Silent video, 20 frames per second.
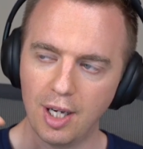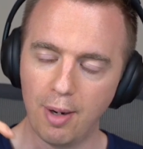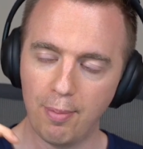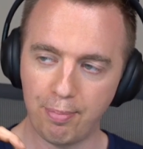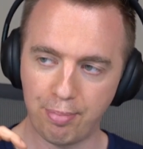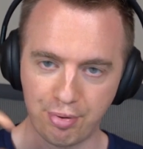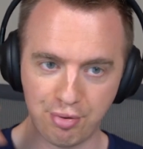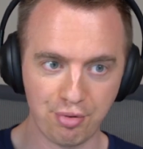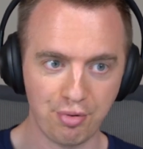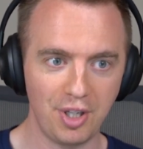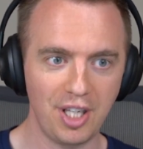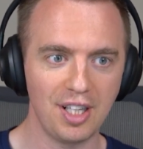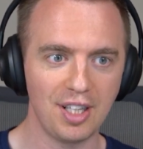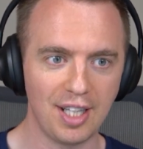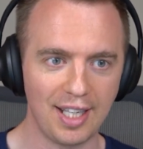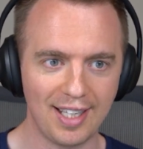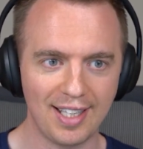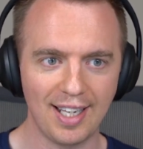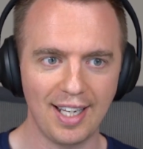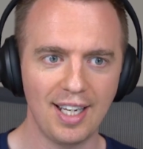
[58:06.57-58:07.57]

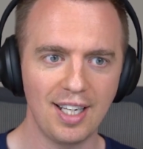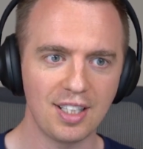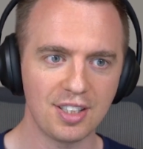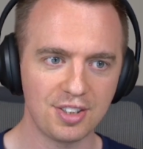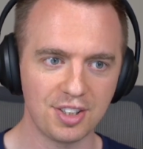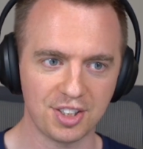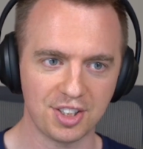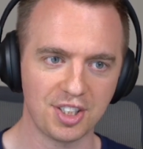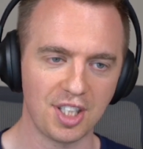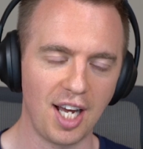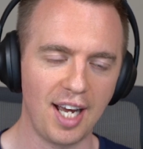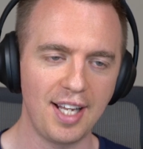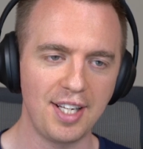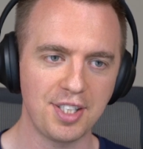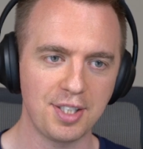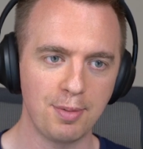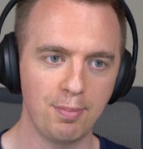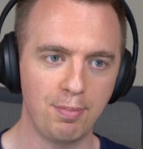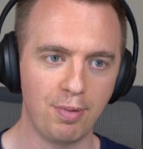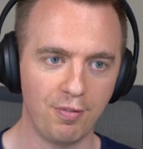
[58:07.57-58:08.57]
pre-linking to
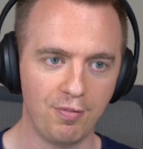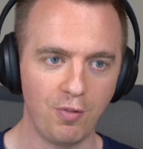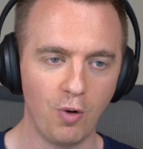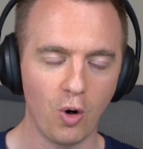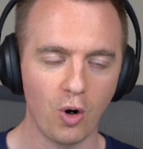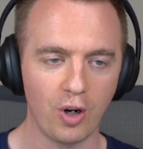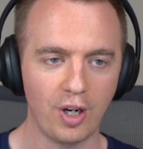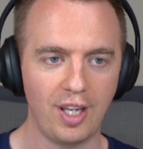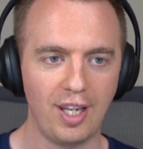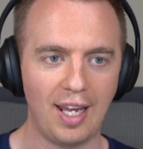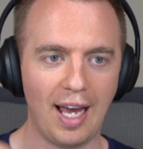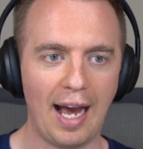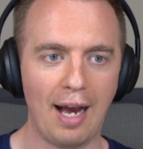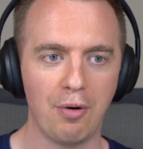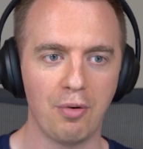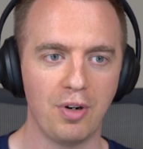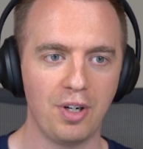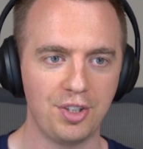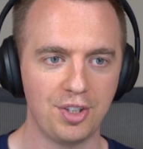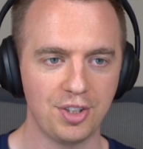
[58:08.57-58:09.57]
sites before he
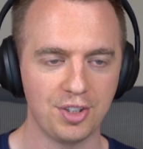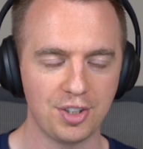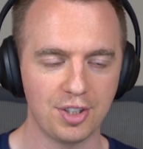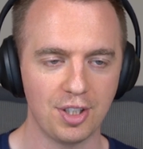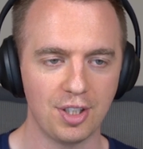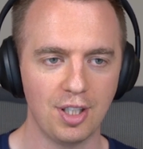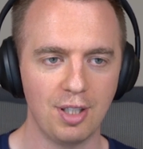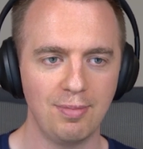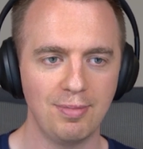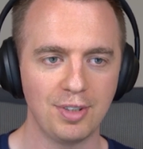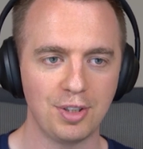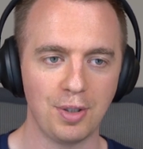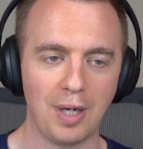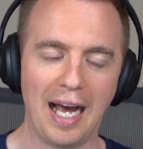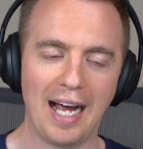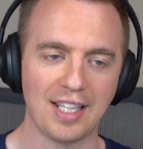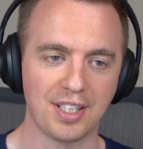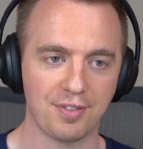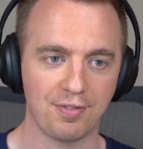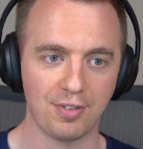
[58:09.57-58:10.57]
outreaches to them to
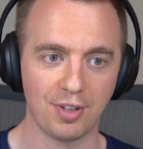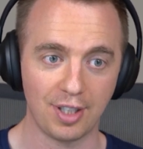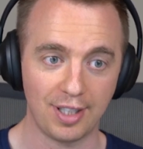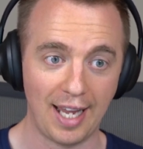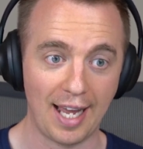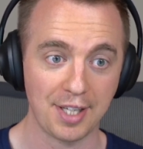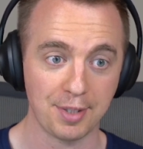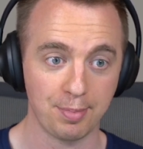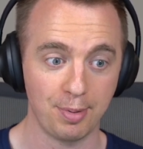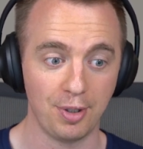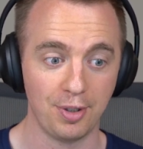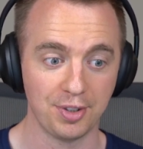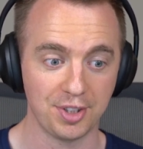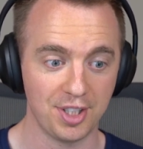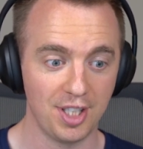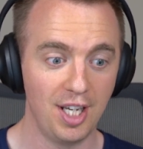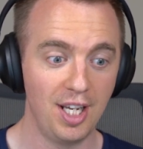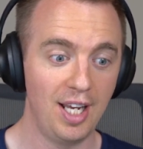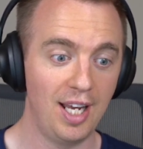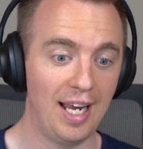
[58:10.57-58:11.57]
ask for a guest
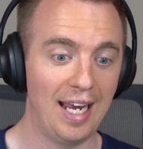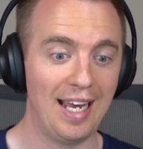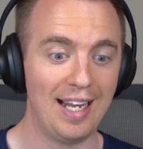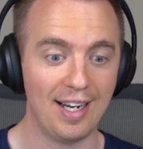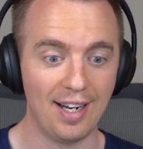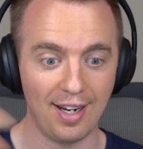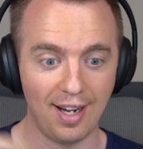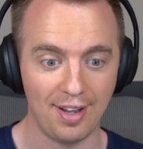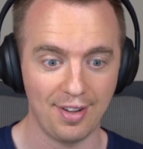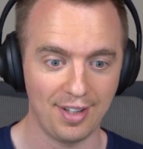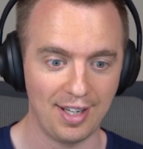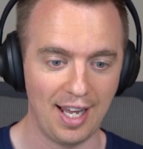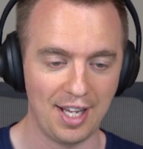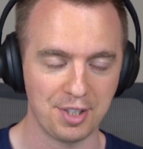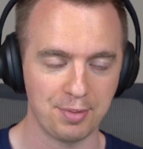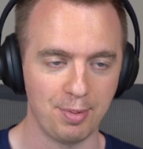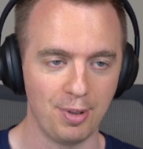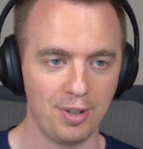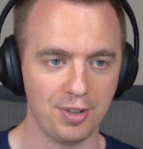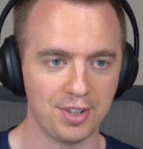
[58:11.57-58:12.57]
post in another
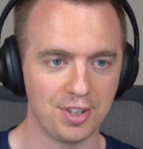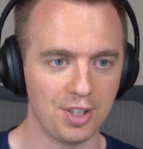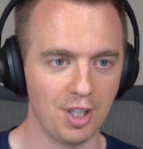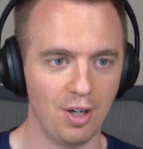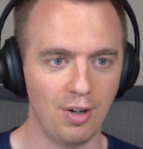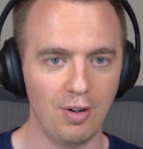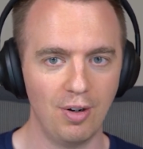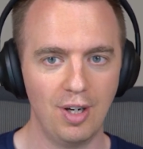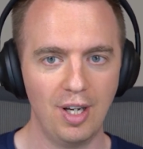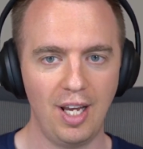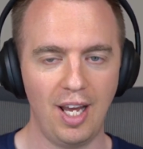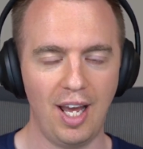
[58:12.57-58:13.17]
guest post. So